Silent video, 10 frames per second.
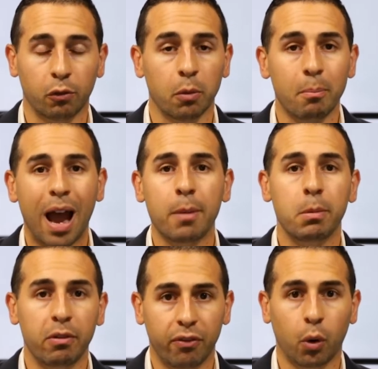Remind me
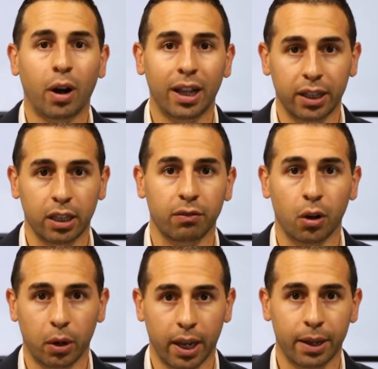before I leave,
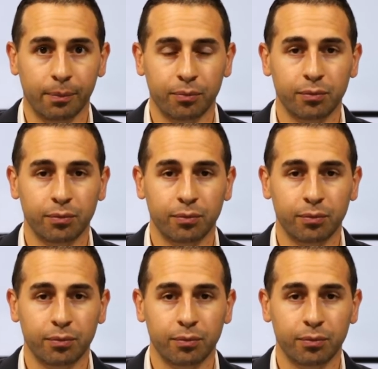okay?